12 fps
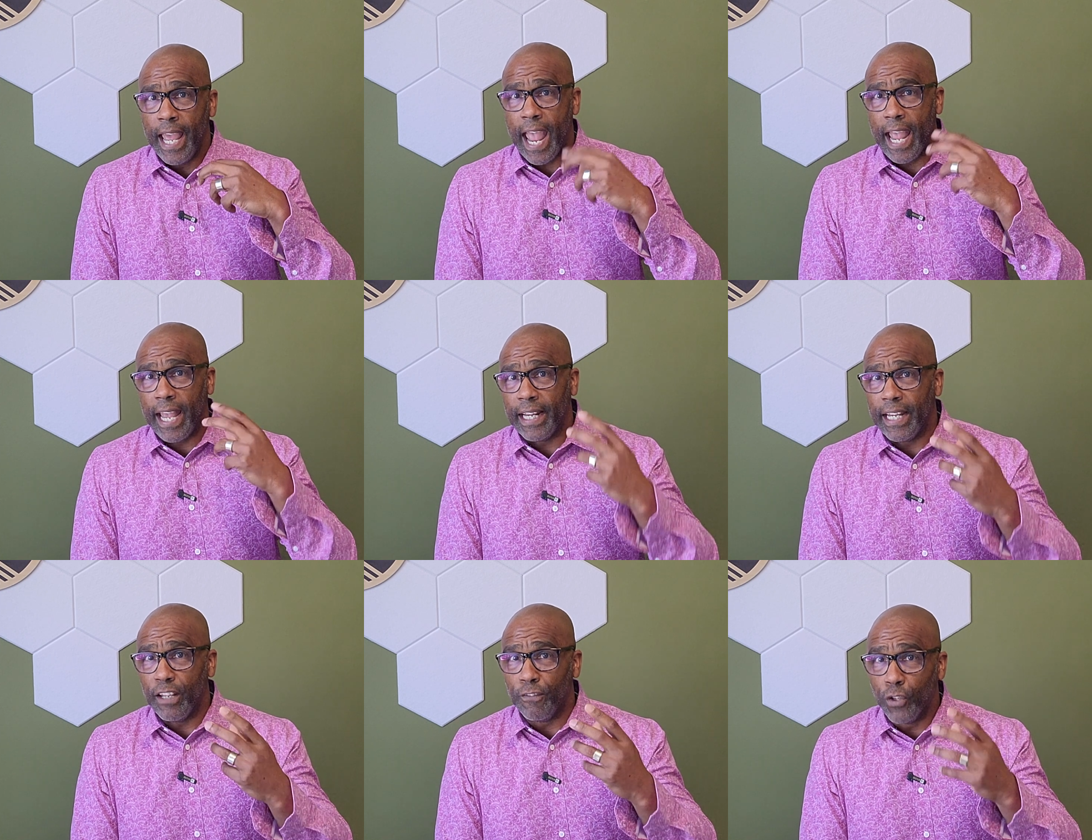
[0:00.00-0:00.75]
And
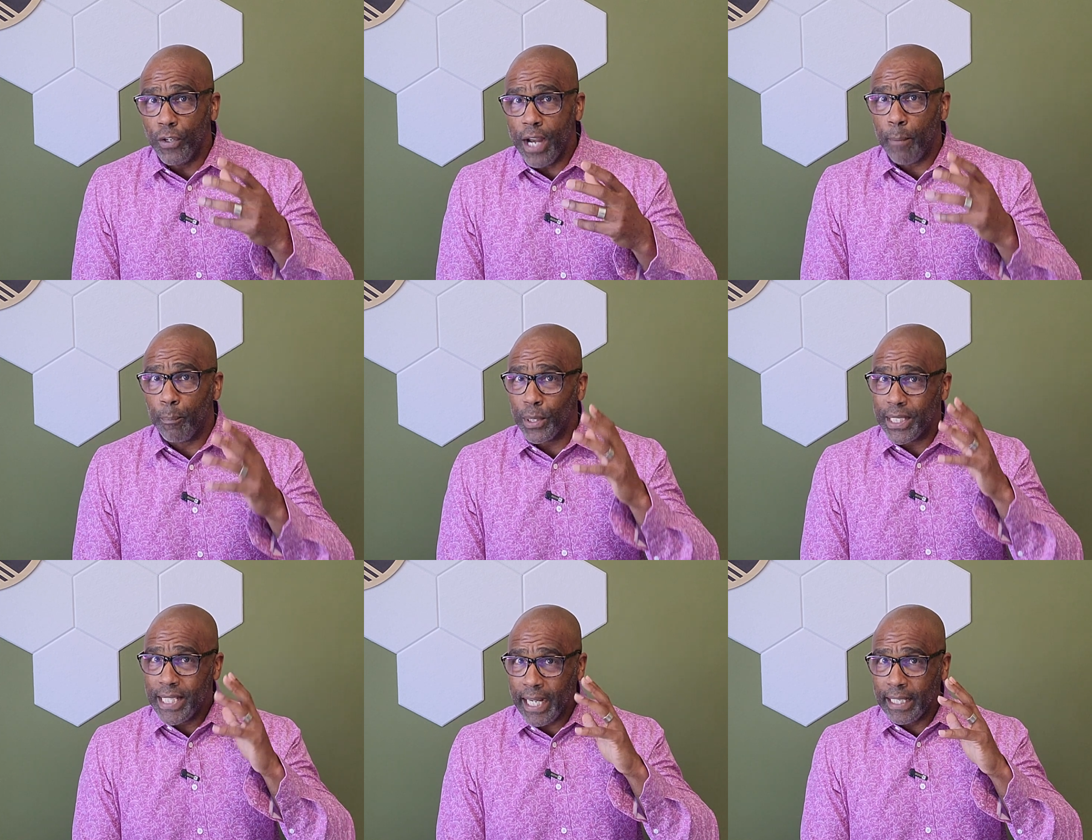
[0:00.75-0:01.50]
if you're not
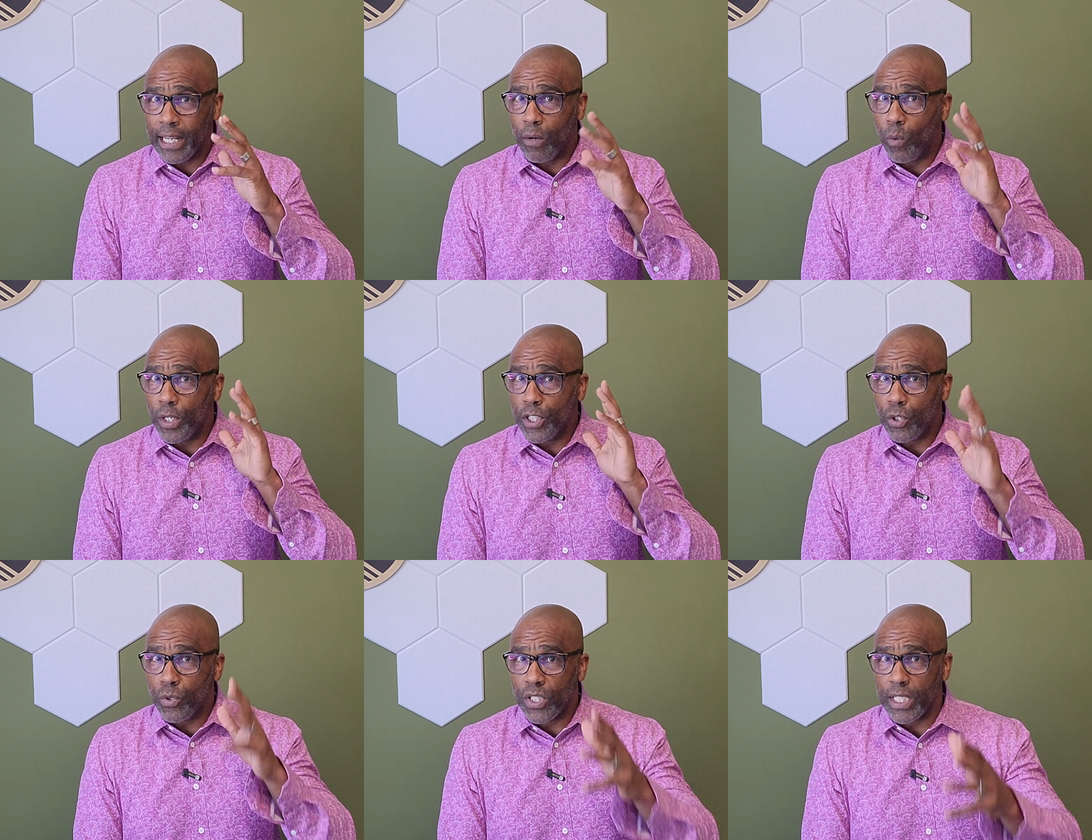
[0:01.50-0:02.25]
protecting what
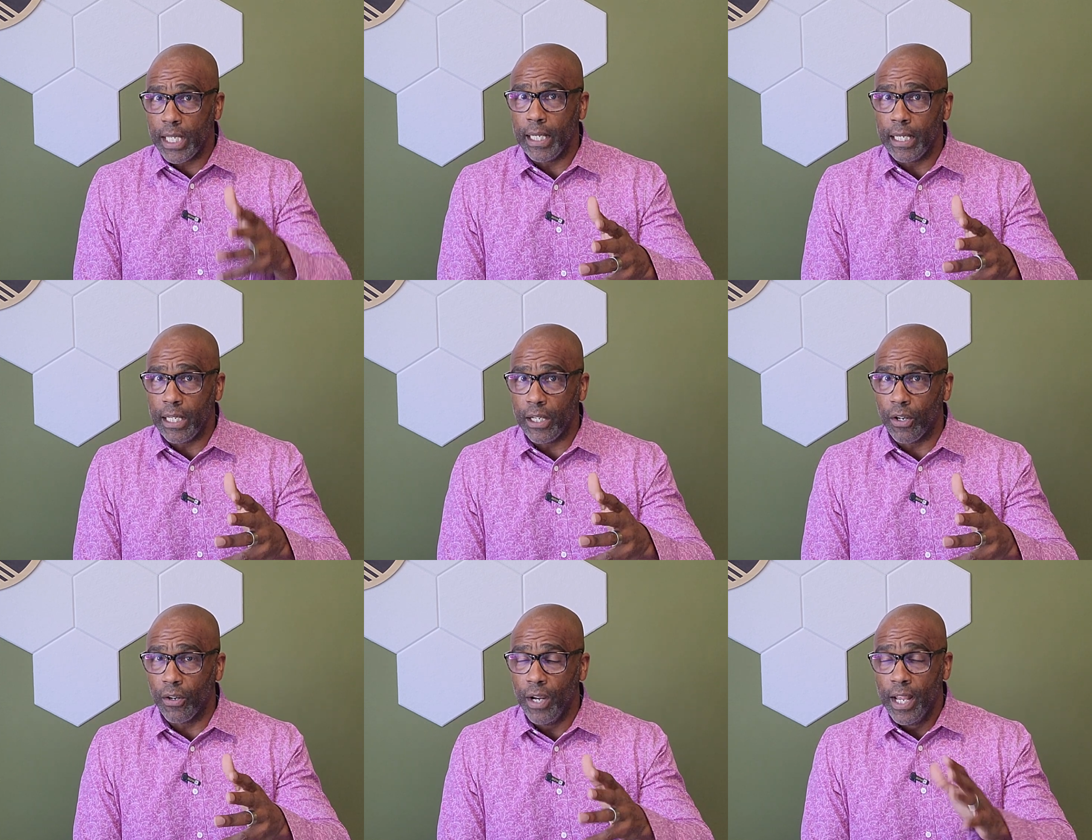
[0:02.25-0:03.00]
you see and
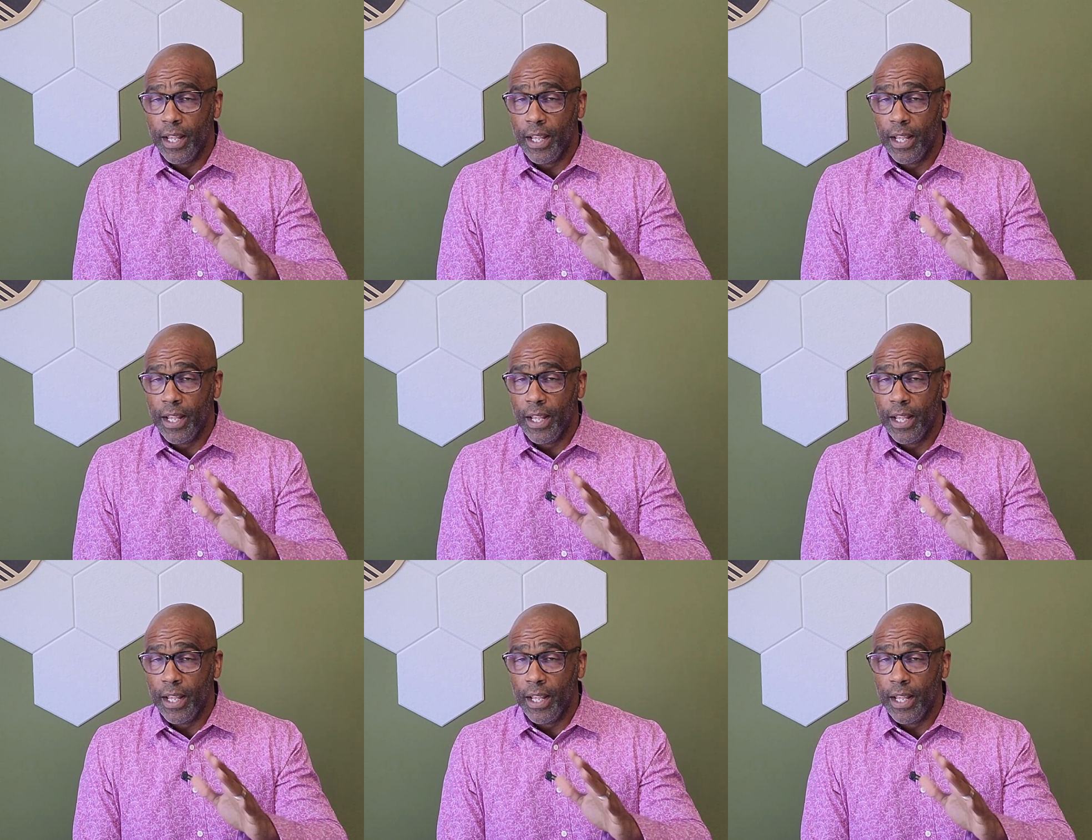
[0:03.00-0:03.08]
hear,